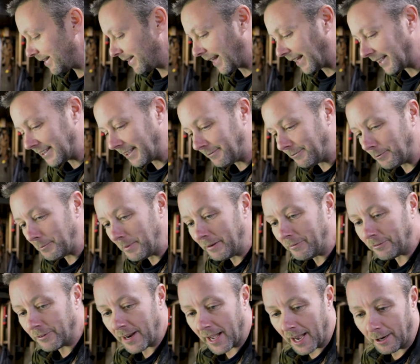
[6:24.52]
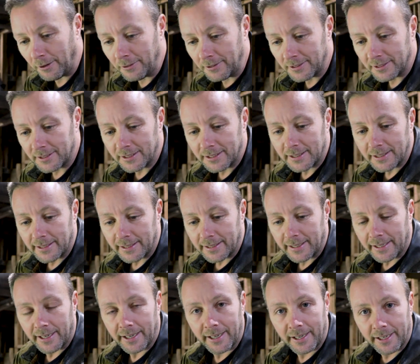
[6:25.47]
that's it for me for now.
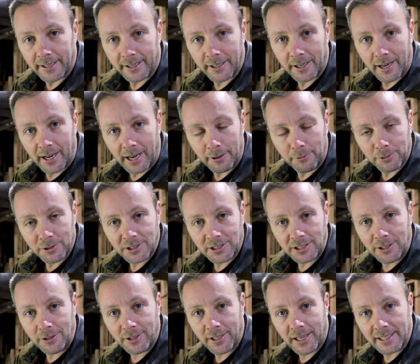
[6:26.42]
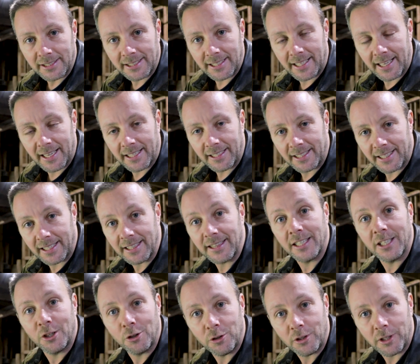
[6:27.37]
Uh, I will see you guys again in
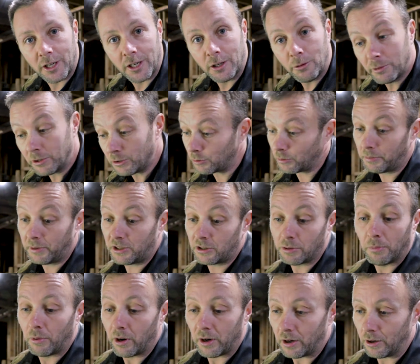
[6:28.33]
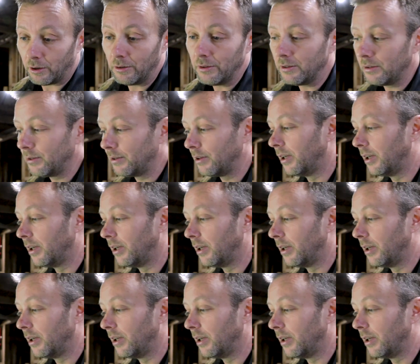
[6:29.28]
the new year, which will be tomorrow.